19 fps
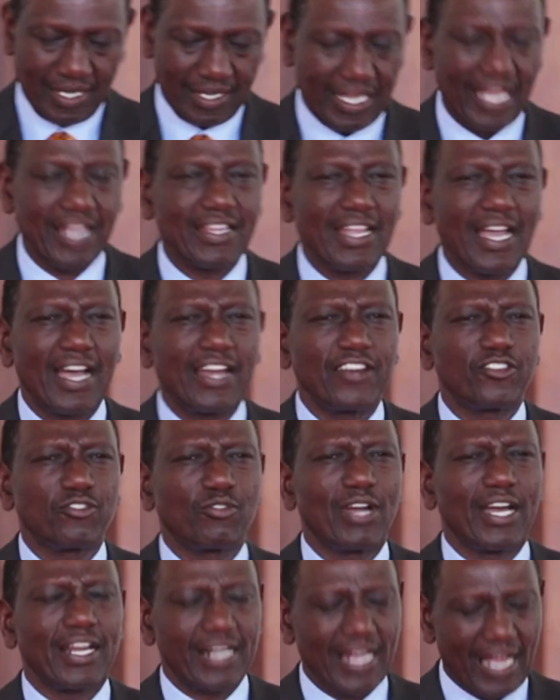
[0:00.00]
Kenya and
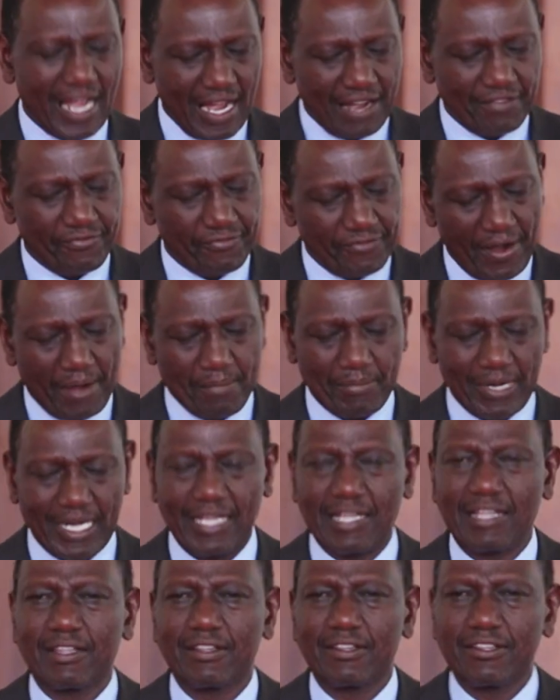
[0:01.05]
Uganda are
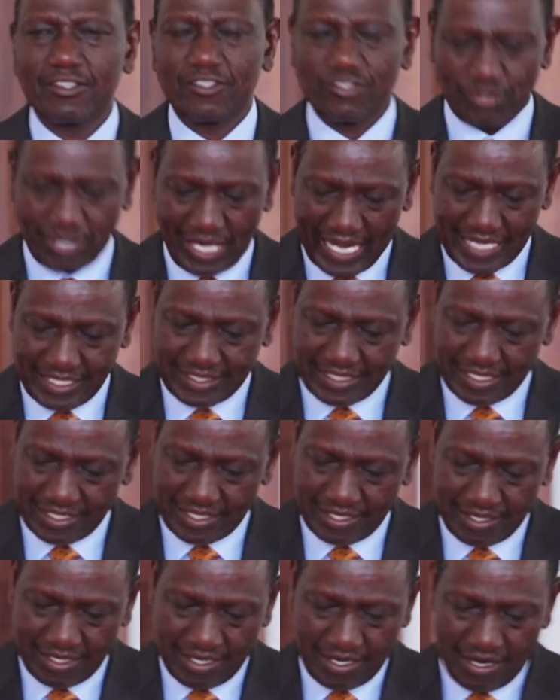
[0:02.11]
firmly
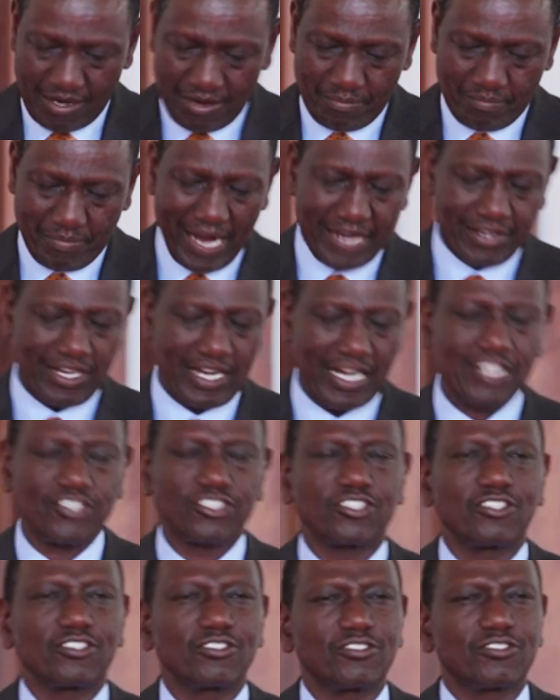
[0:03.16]
united by
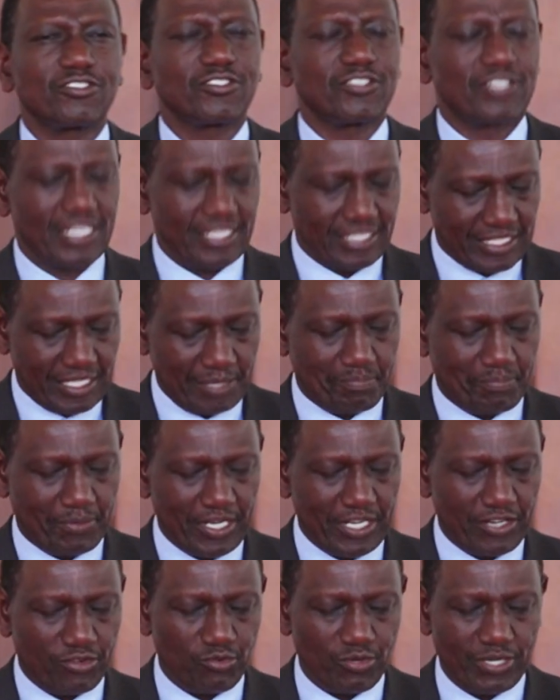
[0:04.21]
relations
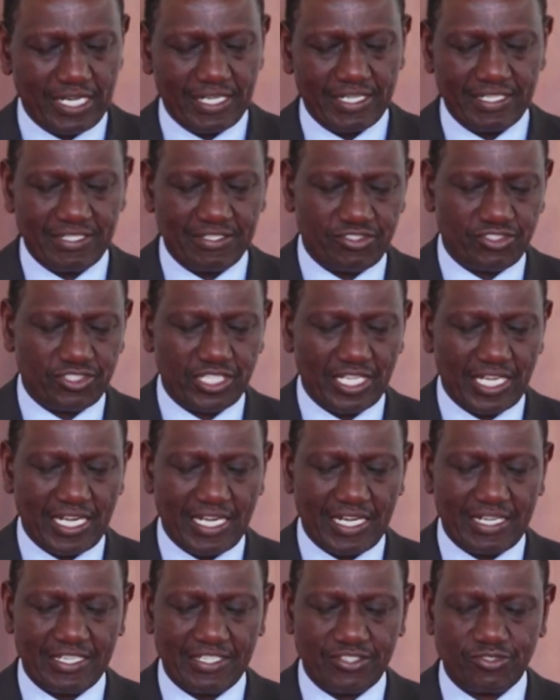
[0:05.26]
deeply rooted in
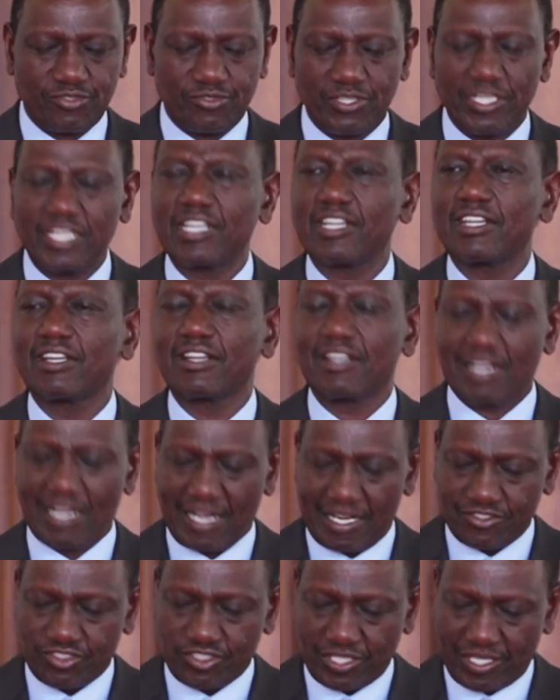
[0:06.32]
shared history,
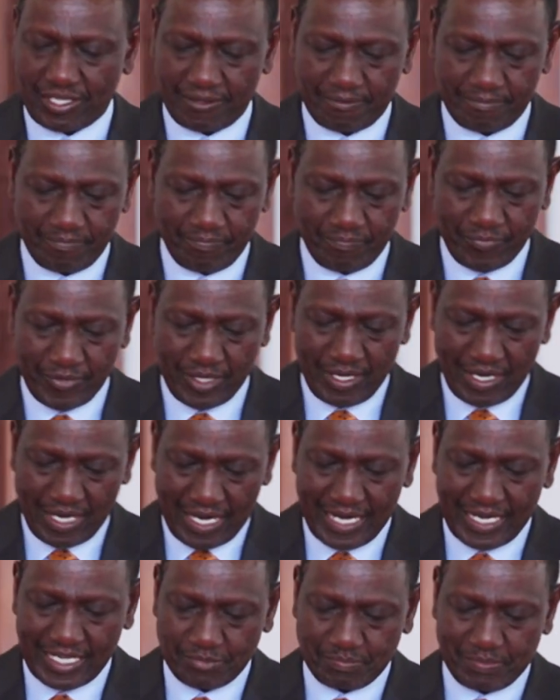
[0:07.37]
culture,
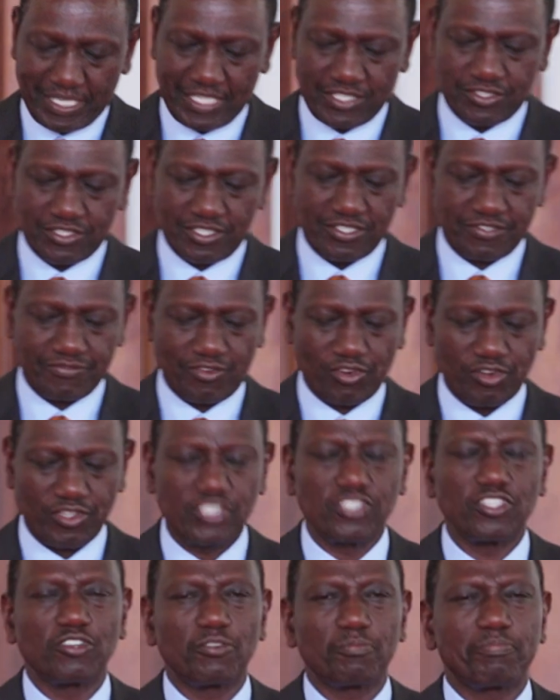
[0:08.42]
and aspirations for
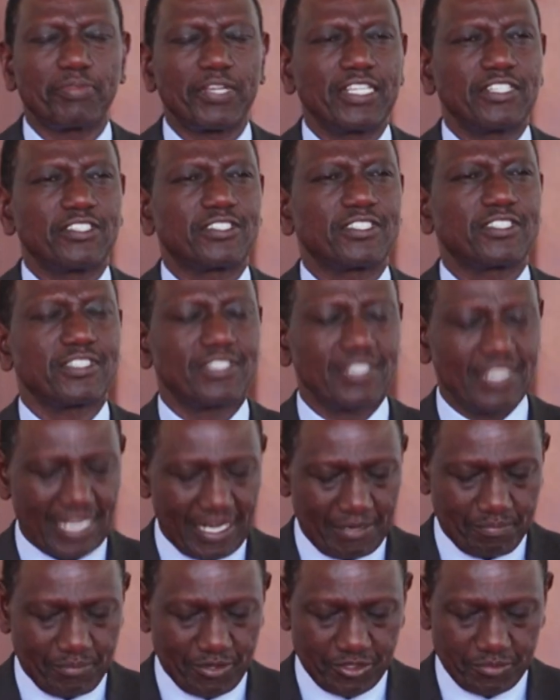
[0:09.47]
regional peace
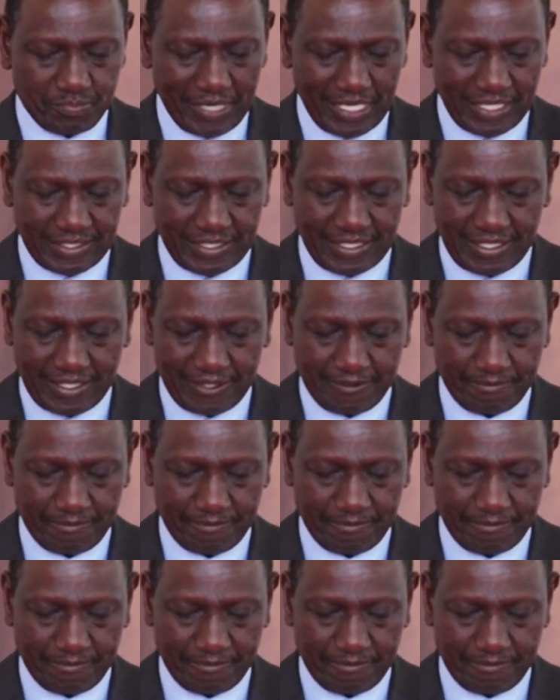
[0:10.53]
and prosperity.